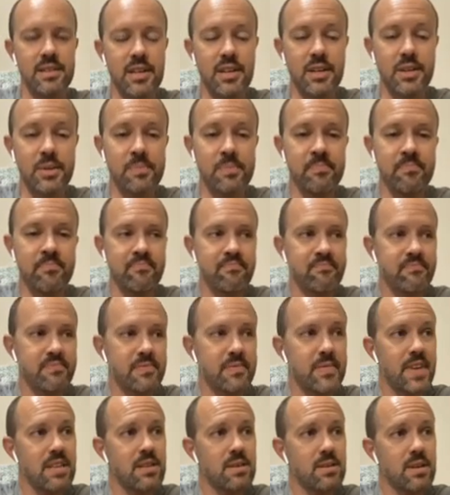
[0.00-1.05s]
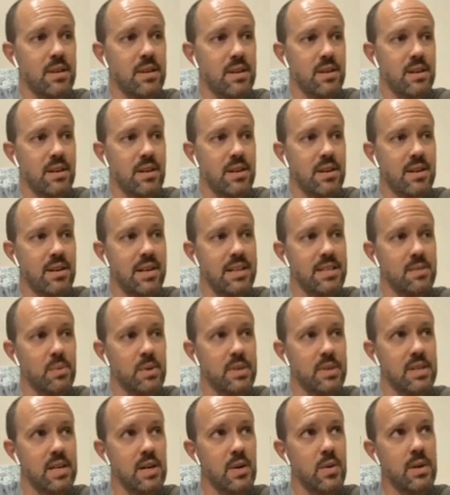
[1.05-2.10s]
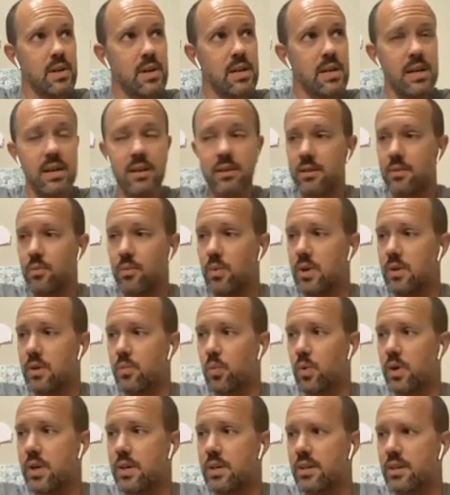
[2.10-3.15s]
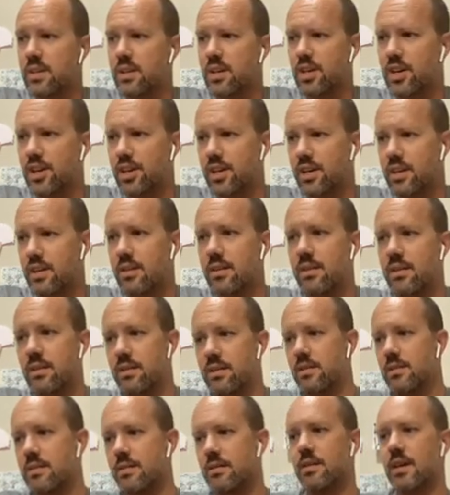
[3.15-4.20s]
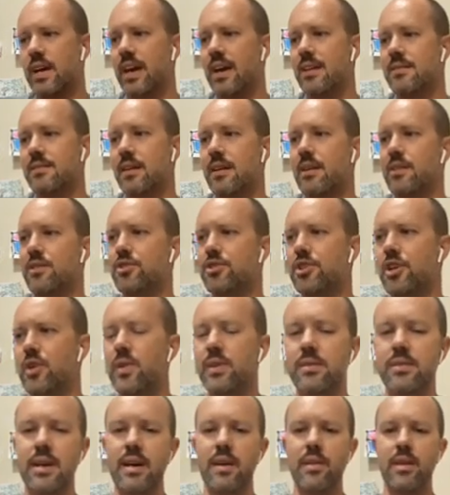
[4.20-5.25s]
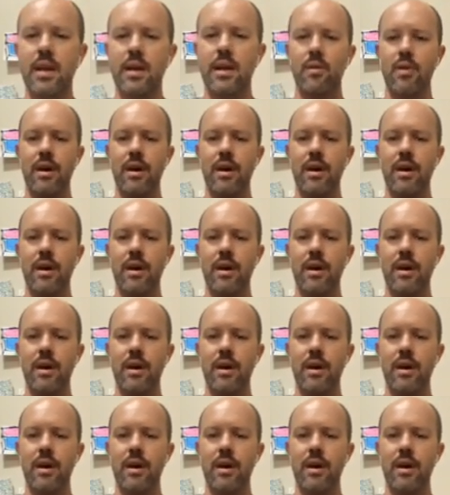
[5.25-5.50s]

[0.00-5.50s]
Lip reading: So cool. That's what's going on. One good. I guess I can show this now that